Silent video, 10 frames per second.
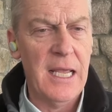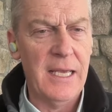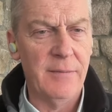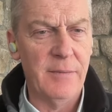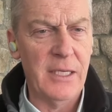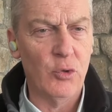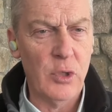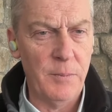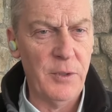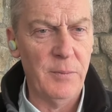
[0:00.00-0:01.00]
and and
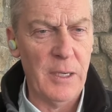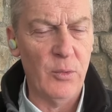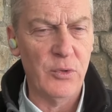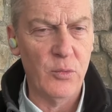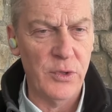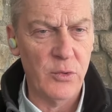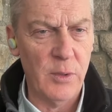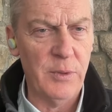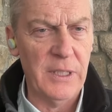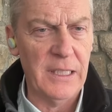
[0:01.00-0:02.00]
crippled with, with
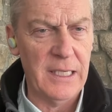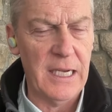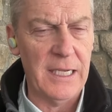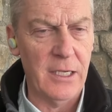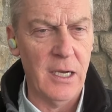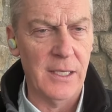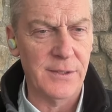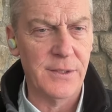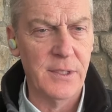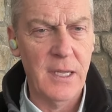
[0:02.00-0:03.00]
cripplingly high
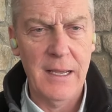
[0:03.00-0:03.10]
costs.